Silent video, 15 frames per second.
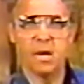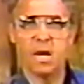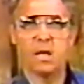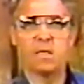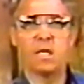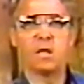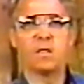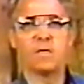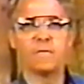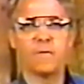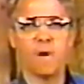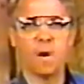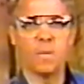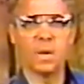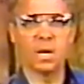And then the
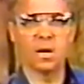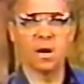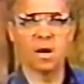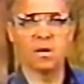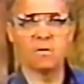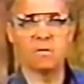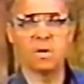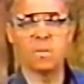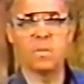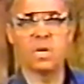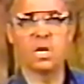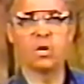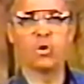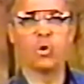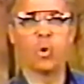farming country
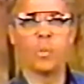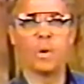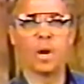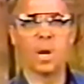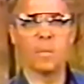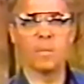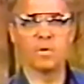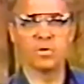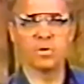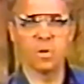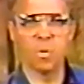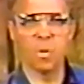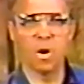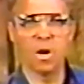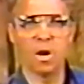began to open up and
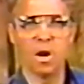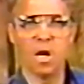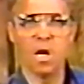so on.